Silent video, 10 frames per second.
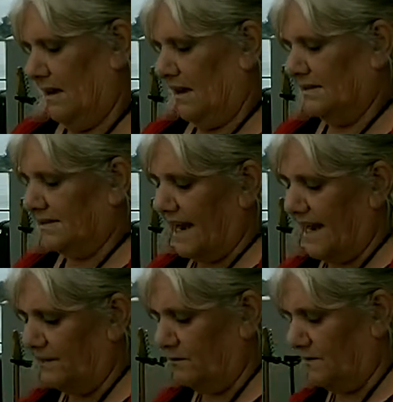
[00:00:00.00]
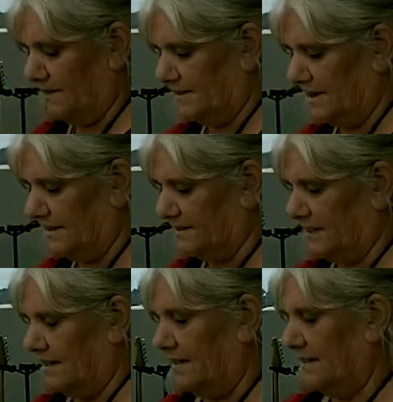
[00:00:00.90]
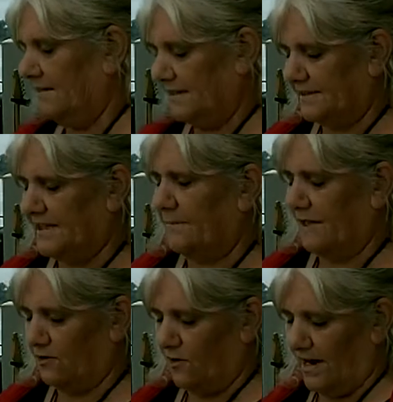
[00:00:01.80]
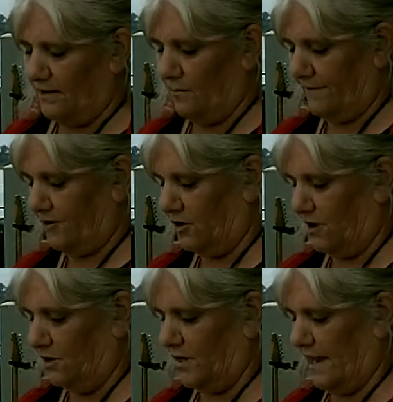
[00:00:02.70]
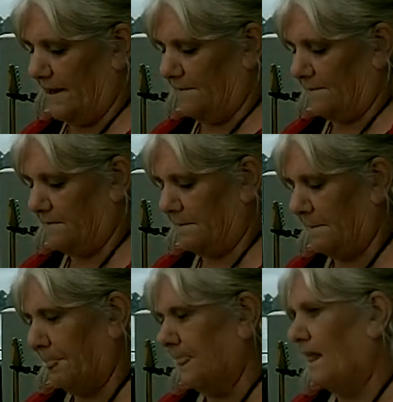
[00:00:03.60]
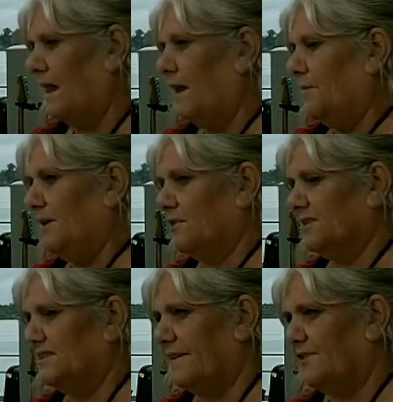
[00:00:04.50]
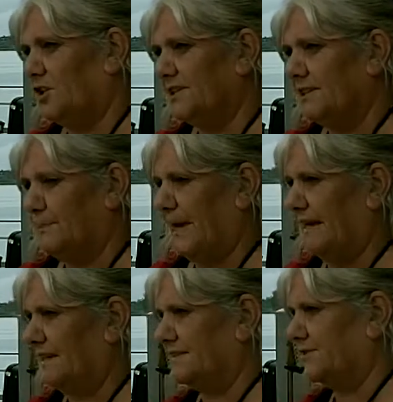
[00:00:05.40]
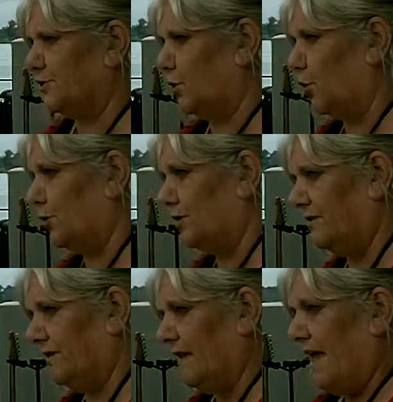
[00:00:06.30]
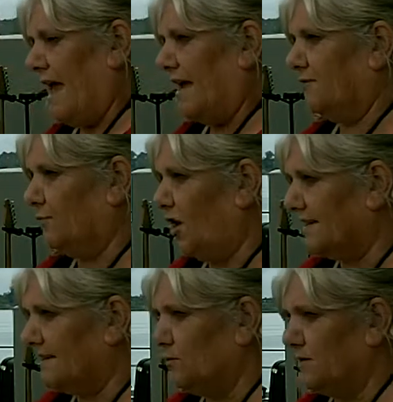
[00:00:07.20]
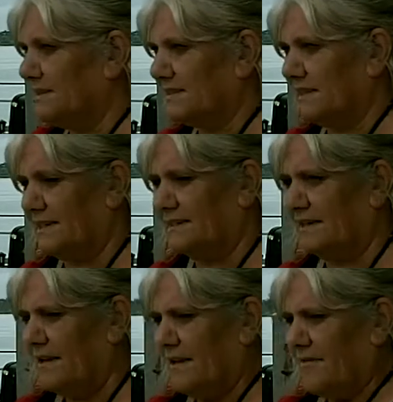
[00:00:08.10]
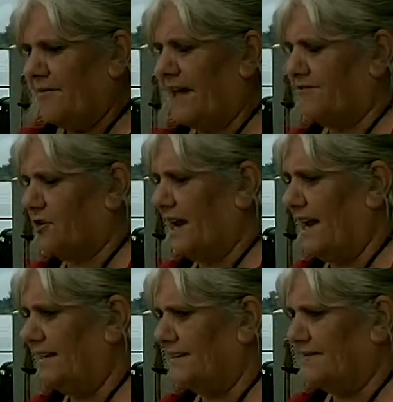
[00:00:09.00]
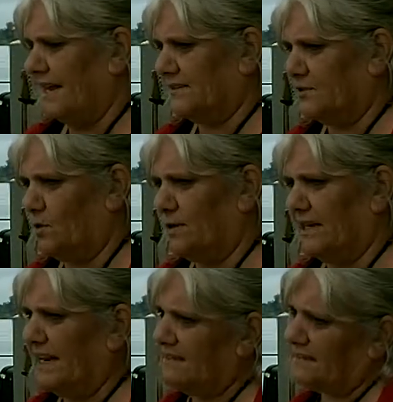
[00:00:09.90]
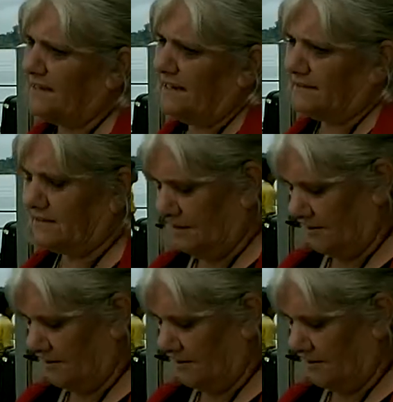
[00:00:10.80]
In saying all these things, there's something greater we've got to look at, because they've used the pen as a sword, and in writing all the things, they've created that sword against us.